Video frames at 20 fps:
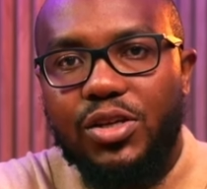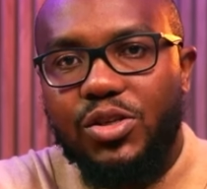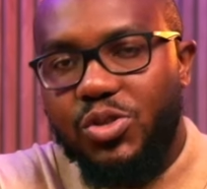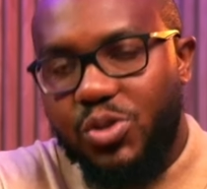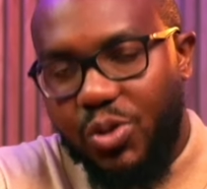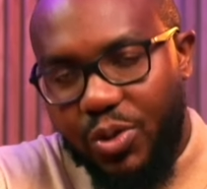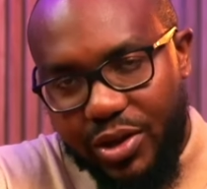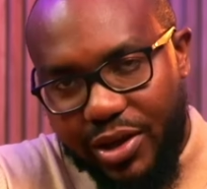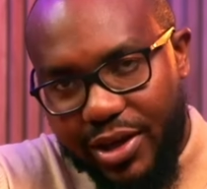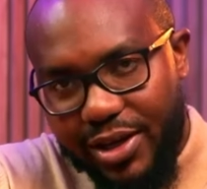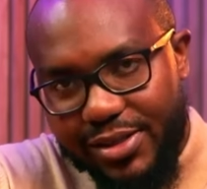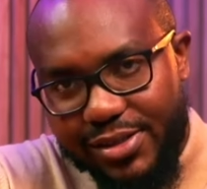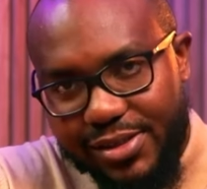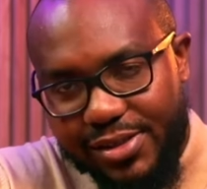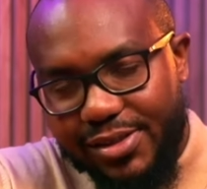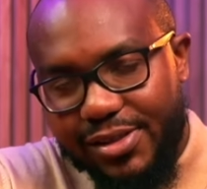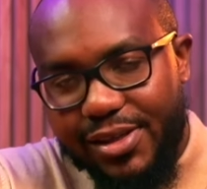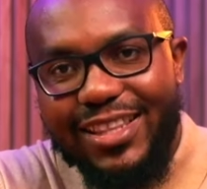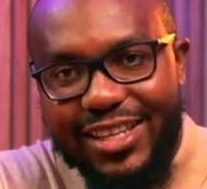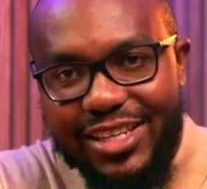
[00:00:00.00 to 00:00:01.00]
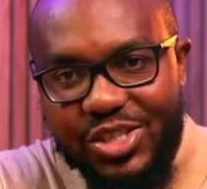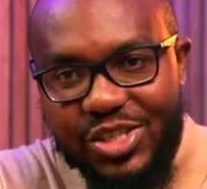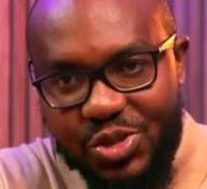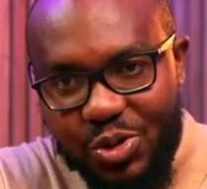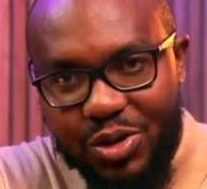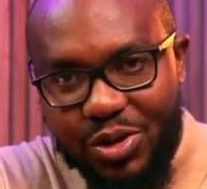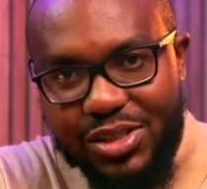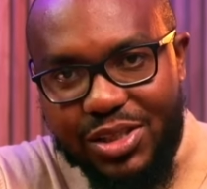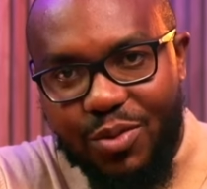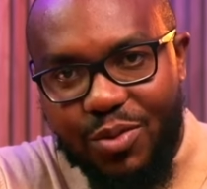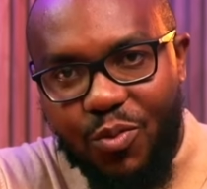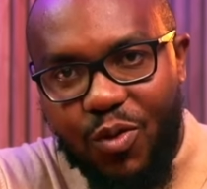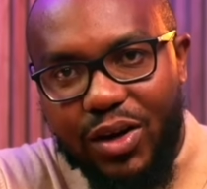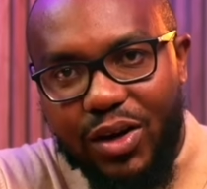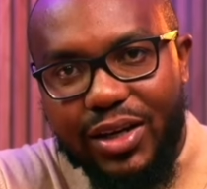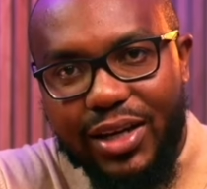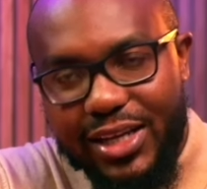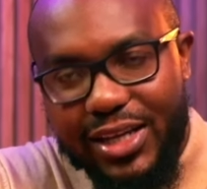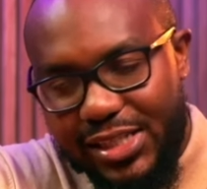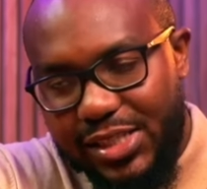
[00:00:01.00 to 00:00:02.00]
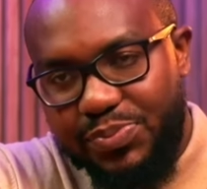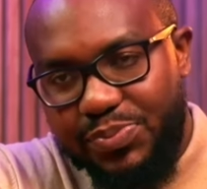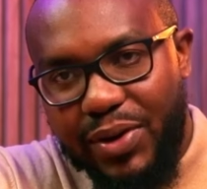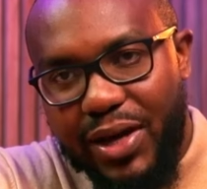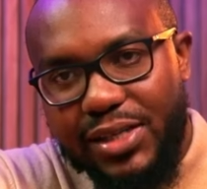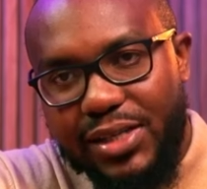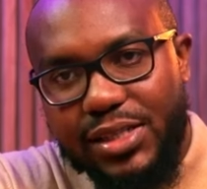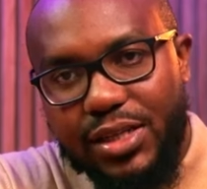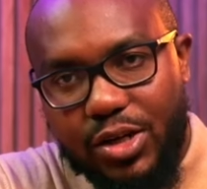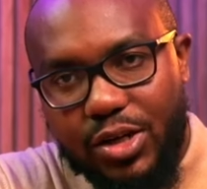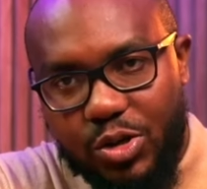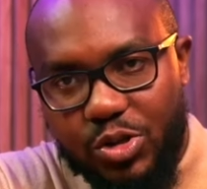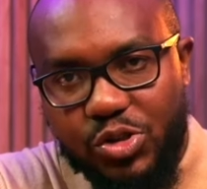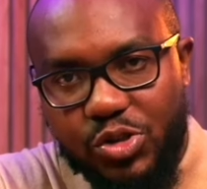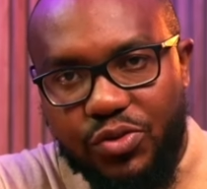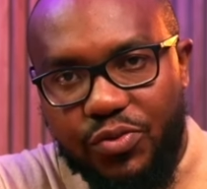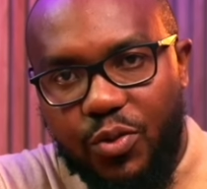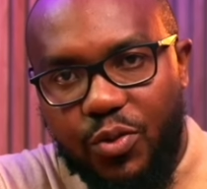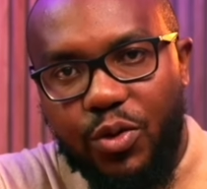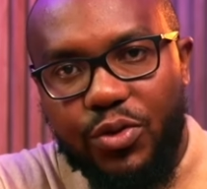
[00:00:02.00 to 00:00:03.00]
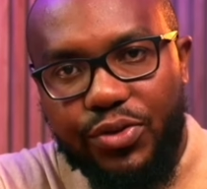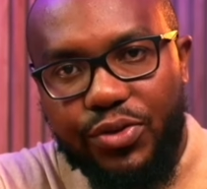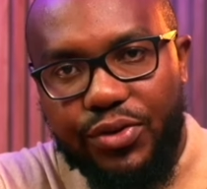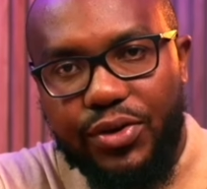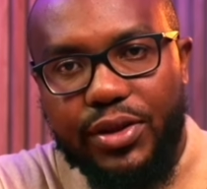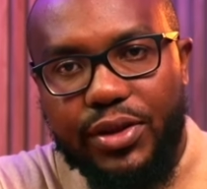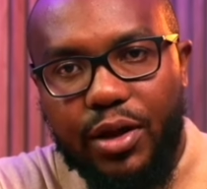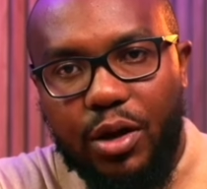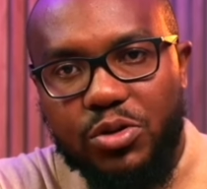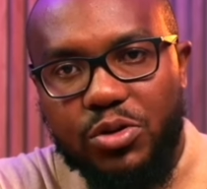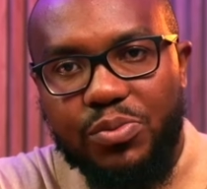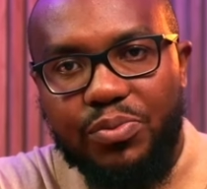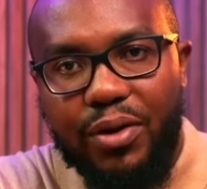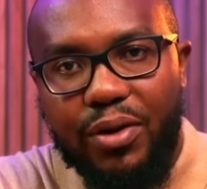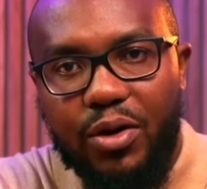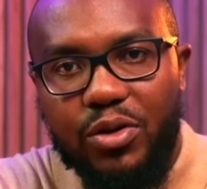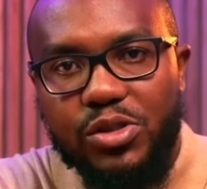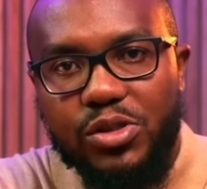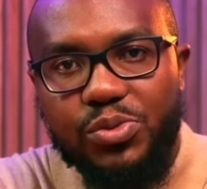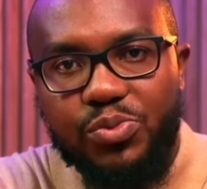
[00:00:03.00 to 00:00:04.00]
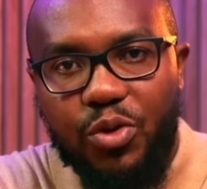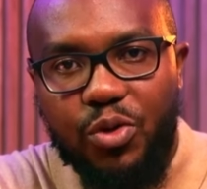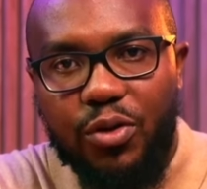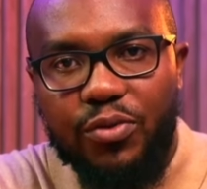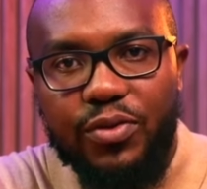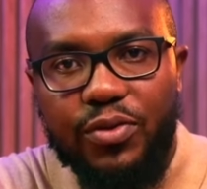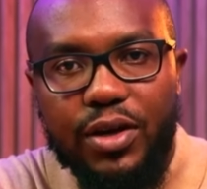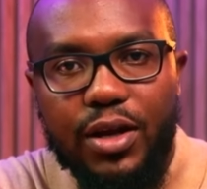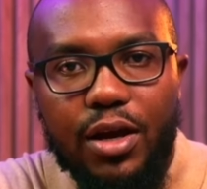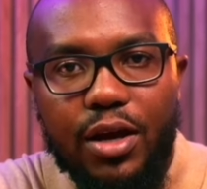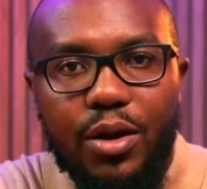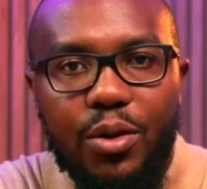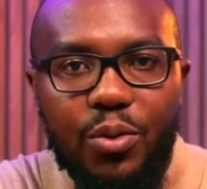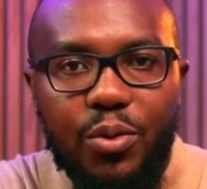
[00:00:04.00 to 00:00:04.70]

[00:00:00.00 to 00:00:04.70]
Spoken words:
So yes, the short term one is better because you've got £3,000 profit,